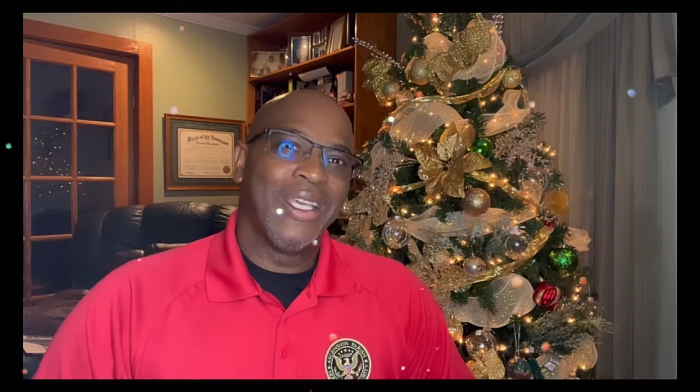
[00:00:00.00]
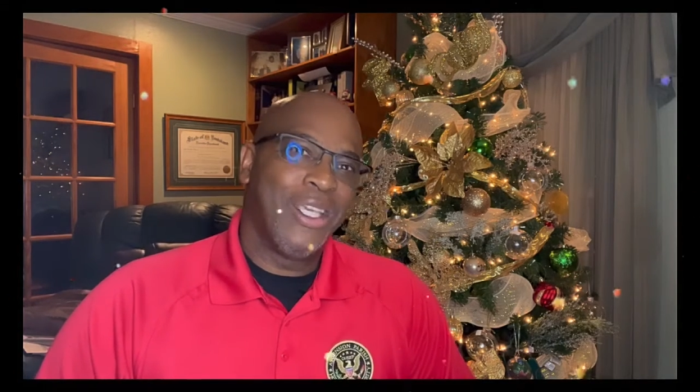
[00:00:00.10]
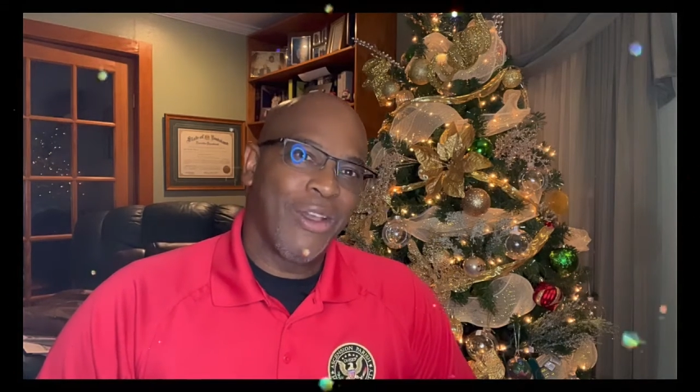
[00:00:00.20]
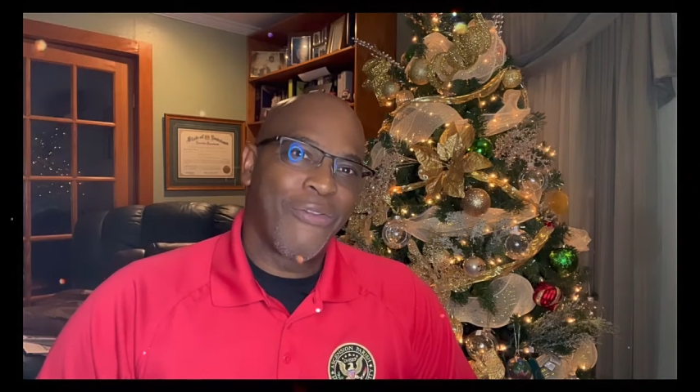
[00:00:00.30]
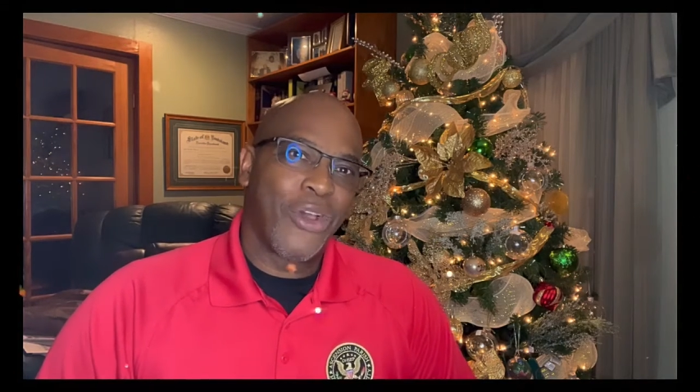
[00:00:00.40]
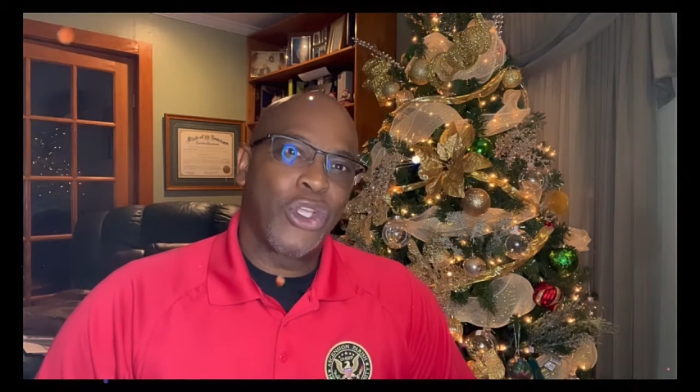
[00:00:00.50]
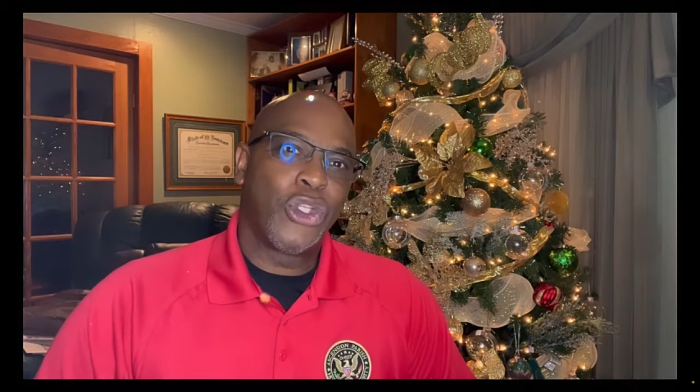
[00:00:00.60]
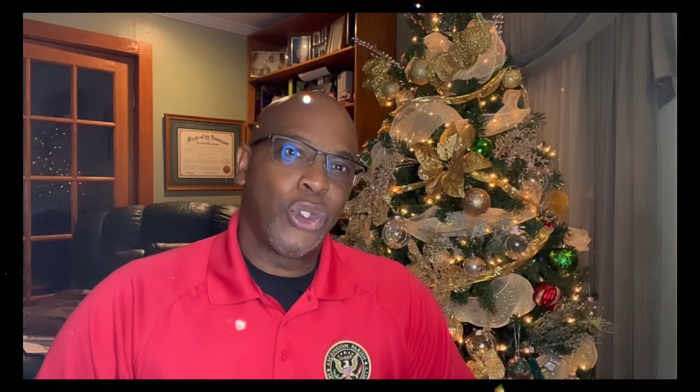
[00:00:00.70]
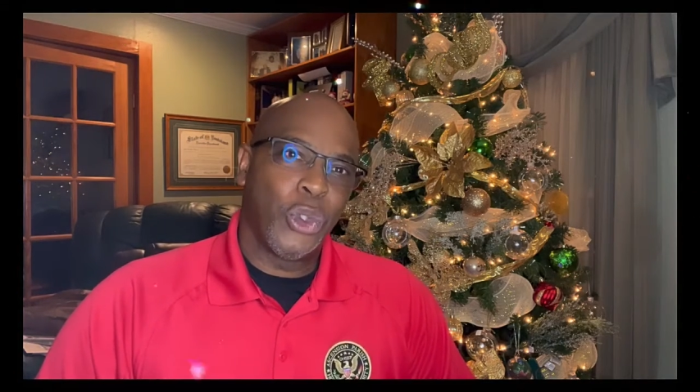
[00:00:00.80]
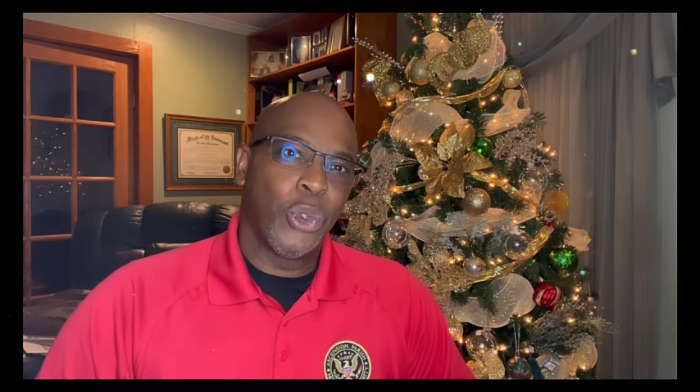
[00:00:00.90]
gift
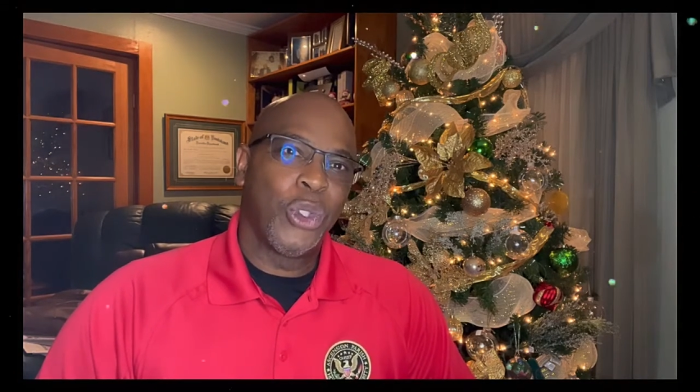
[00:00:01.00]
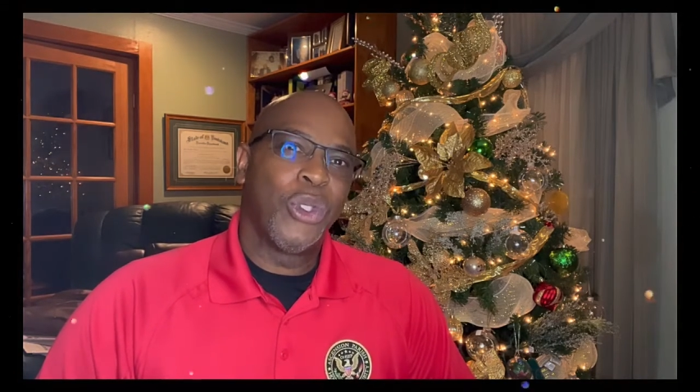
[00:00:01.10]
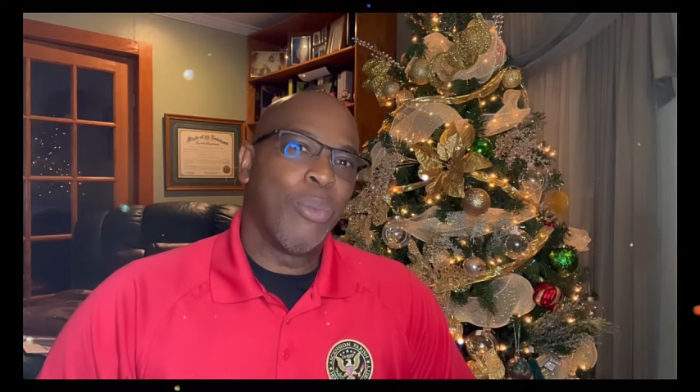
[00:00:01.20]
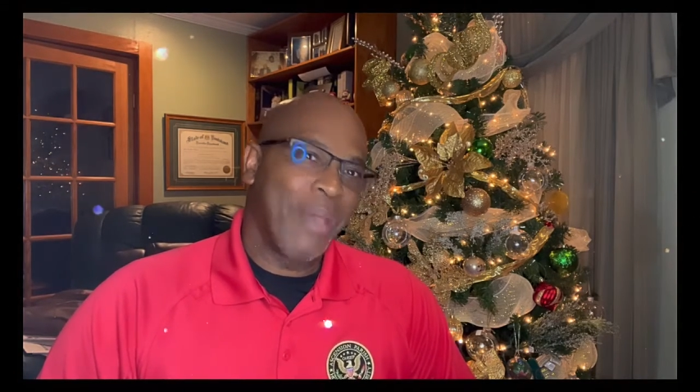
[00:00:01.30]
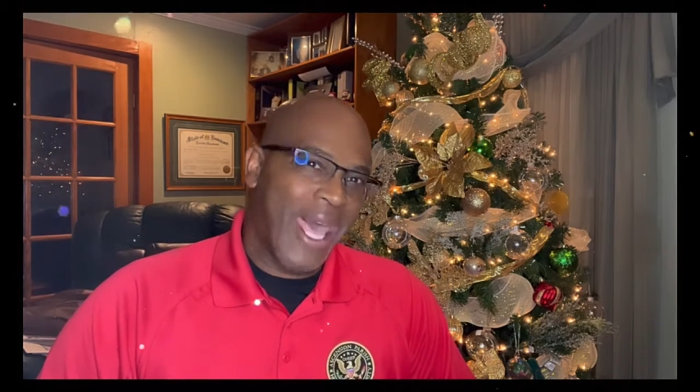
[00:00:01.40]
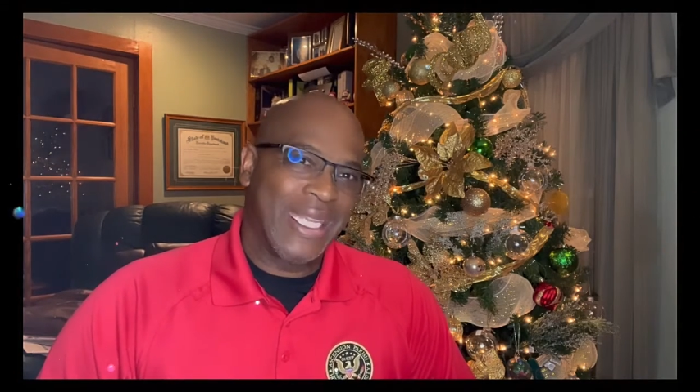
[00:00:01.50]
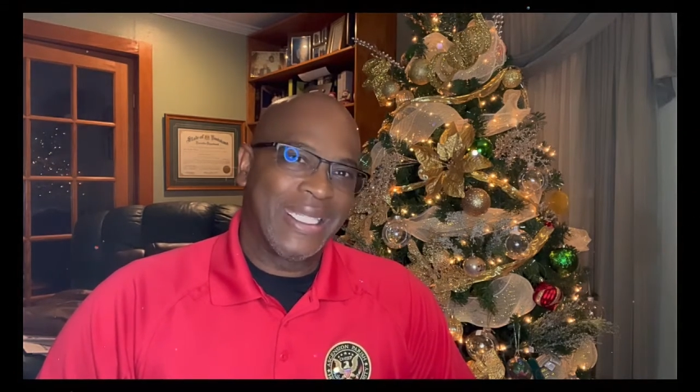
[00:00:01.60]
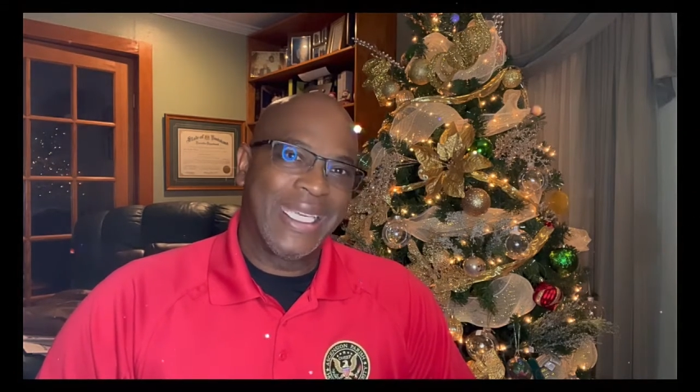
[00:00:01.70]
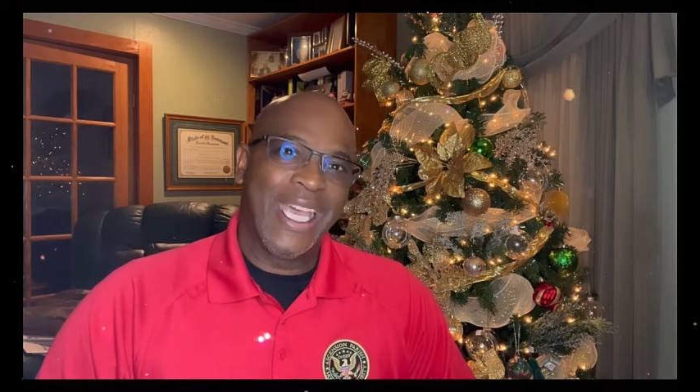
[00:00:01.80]
to humanity.